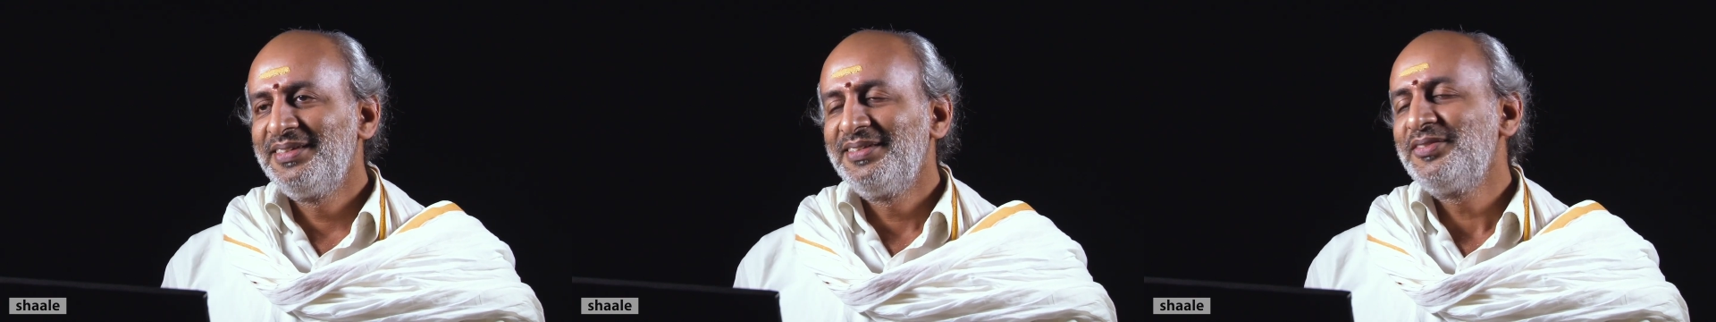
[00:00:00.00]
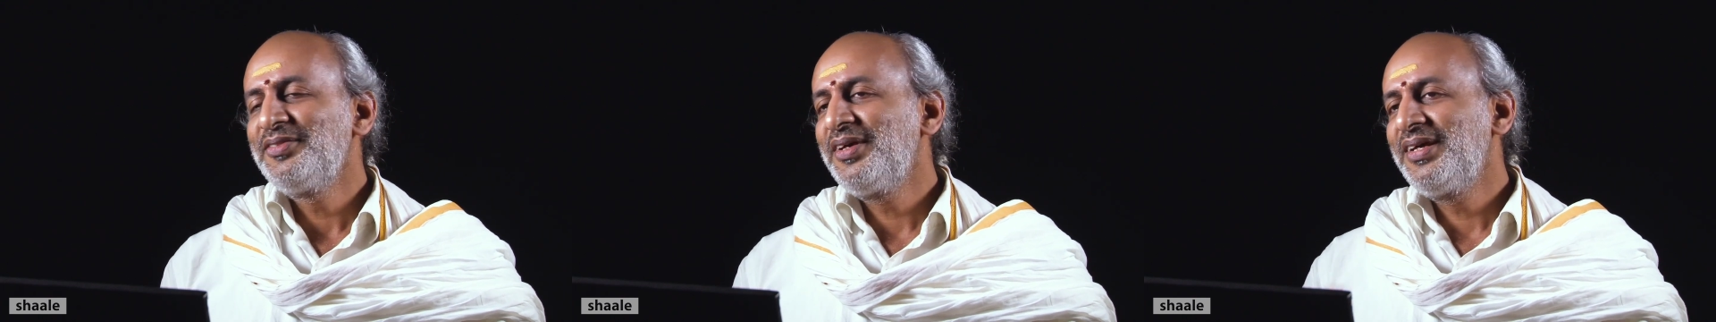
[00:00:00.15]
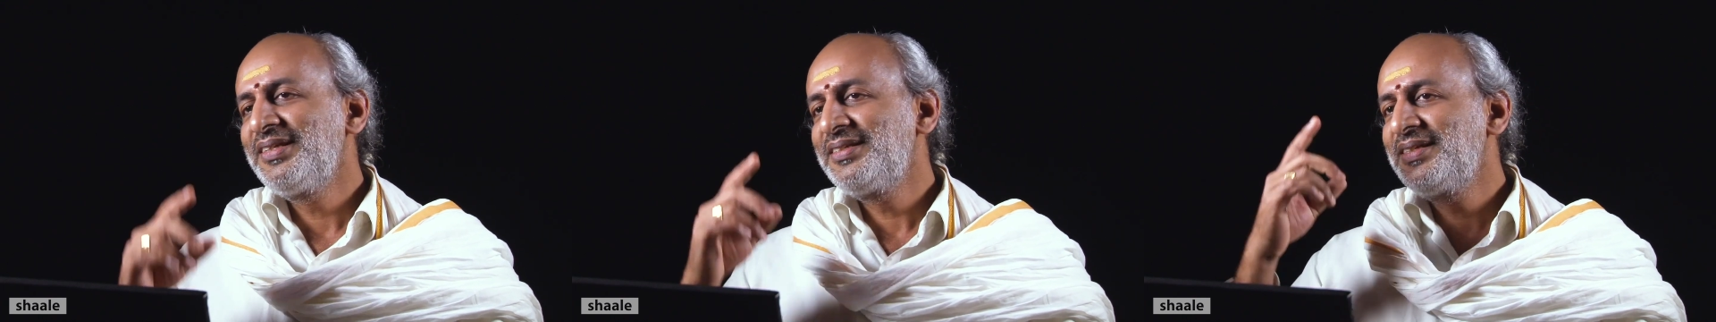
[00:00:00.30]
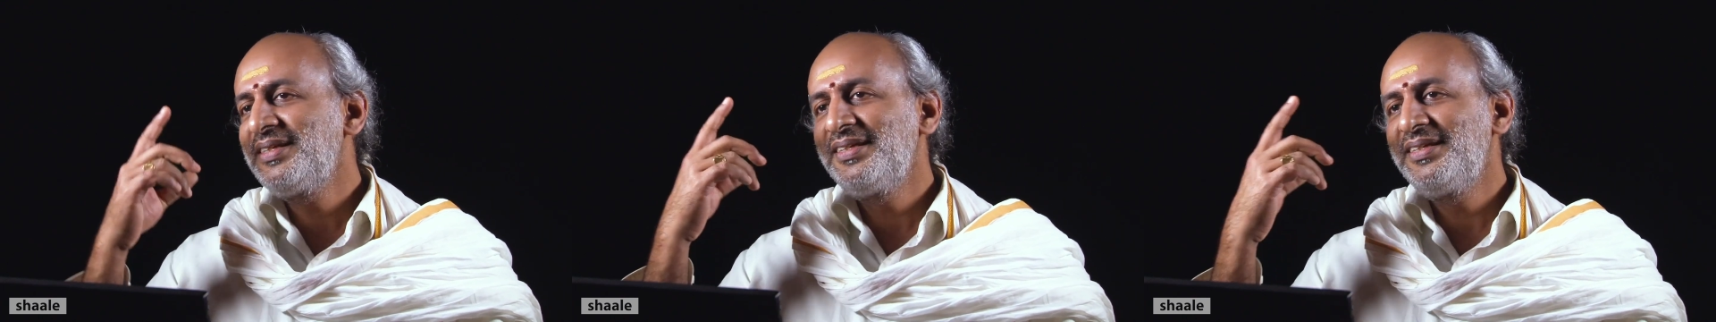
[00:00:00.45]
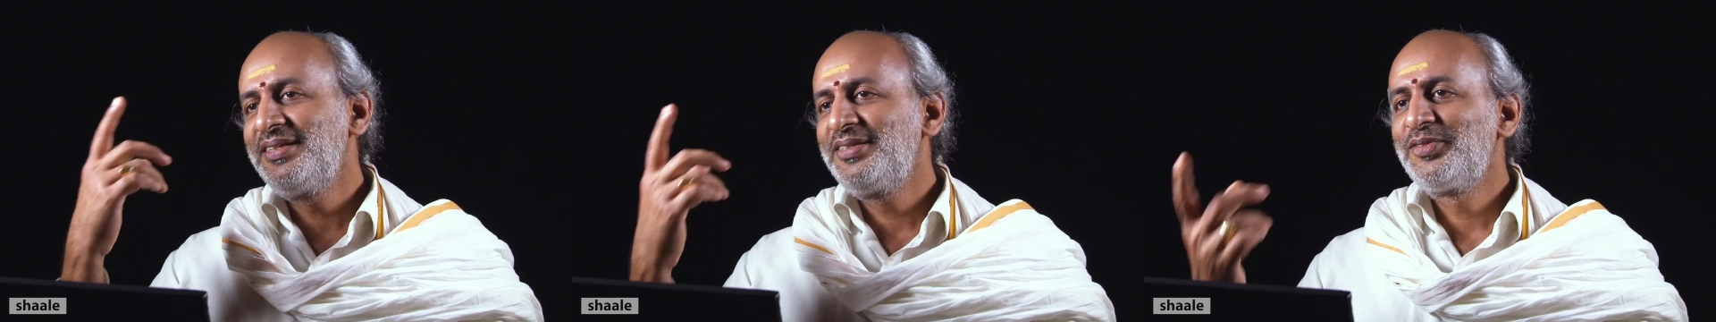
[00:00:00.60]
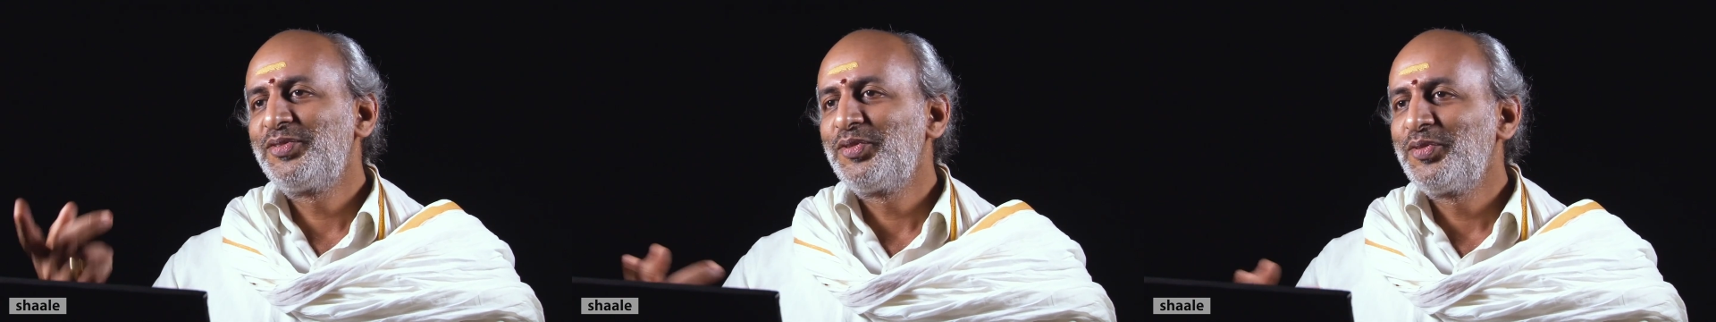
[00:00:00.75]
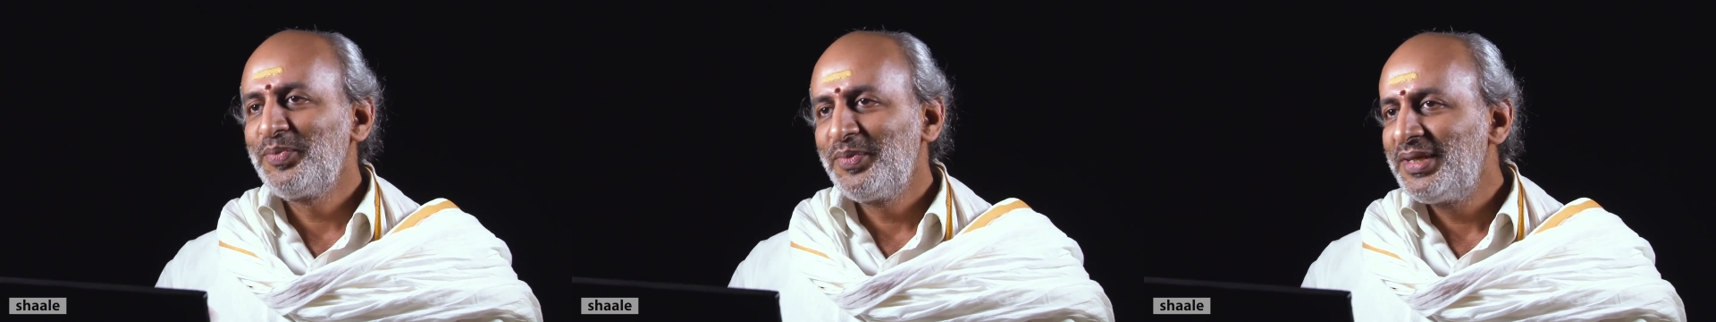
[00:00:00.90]
So, I said
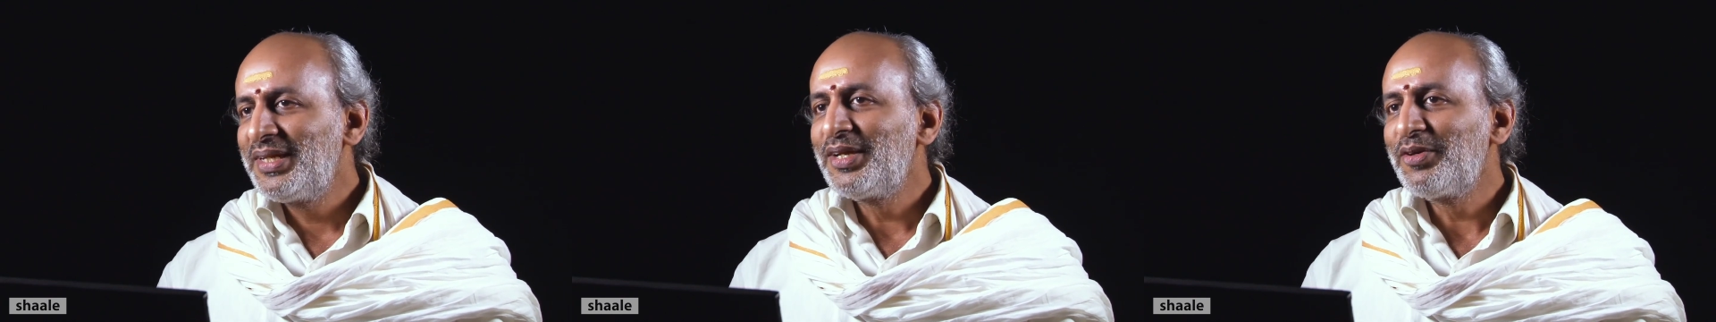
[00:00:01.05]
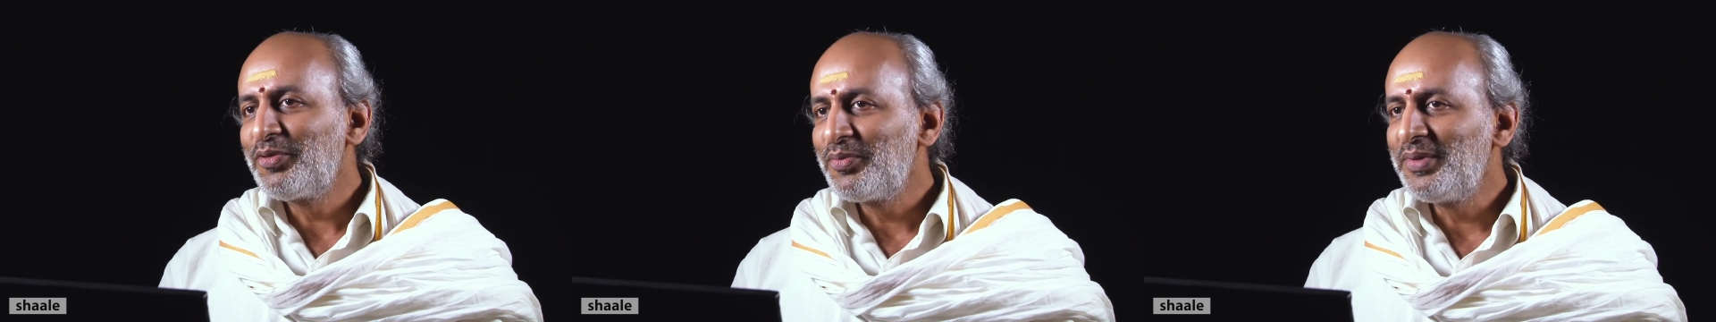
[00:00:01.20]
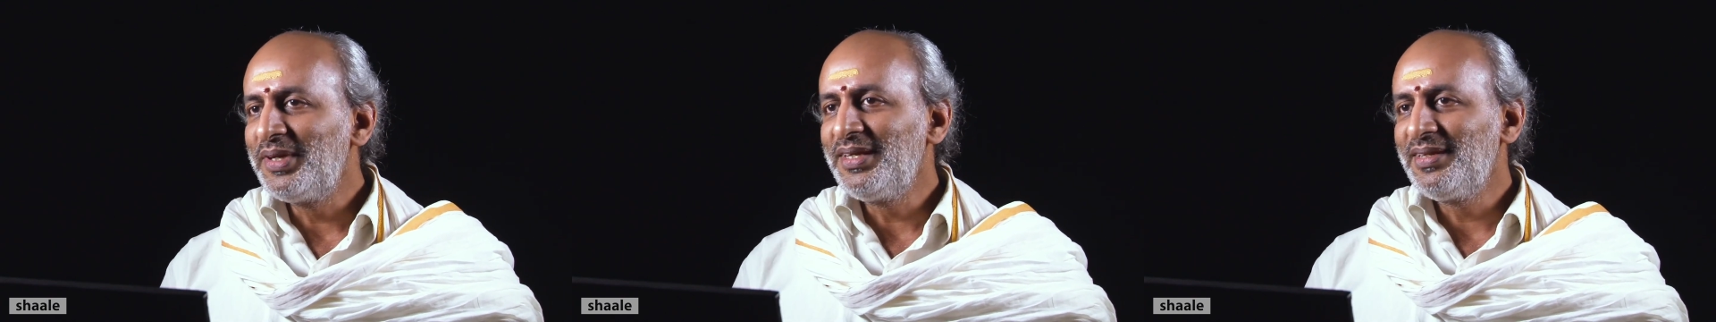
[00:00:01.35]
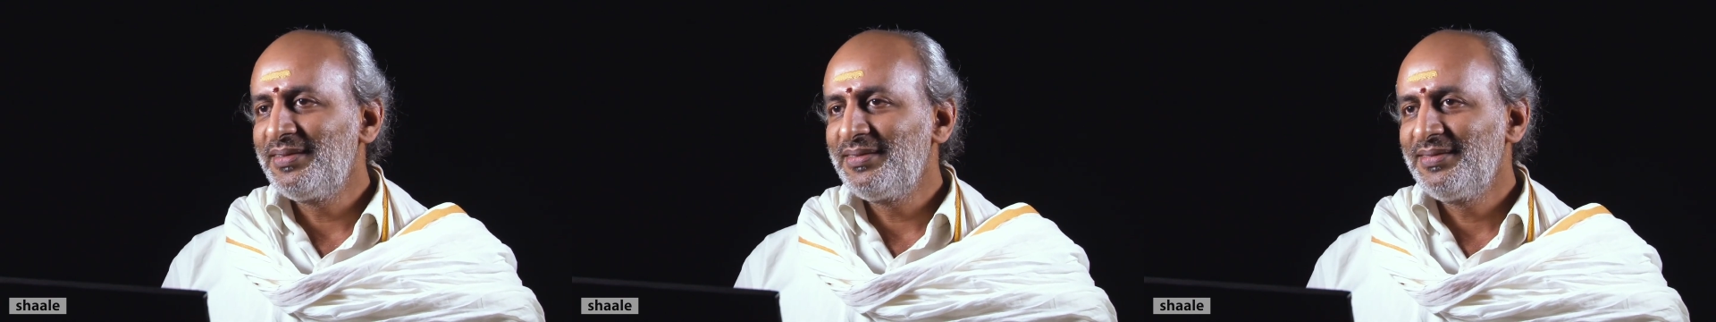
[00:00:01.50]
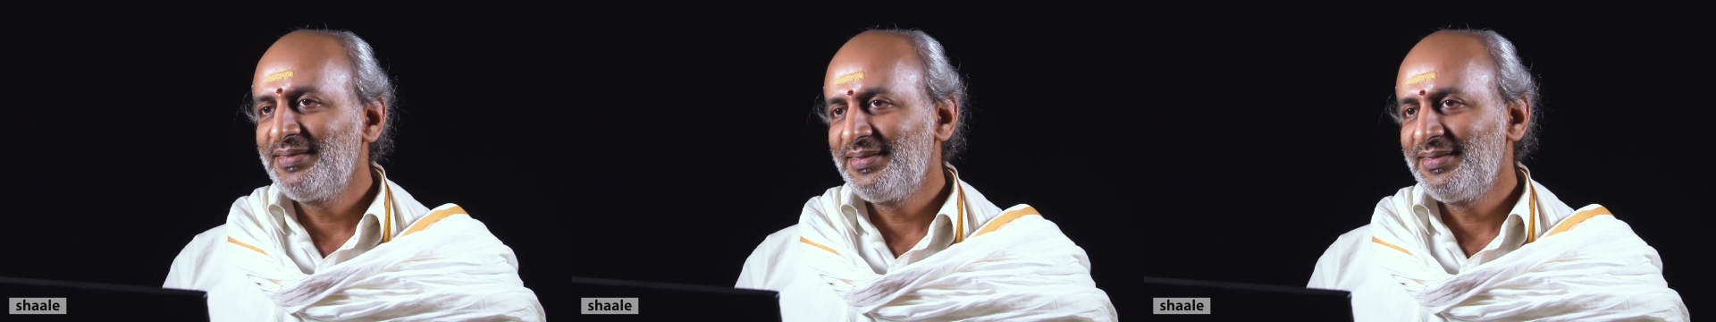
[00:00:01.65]
it should be Navami.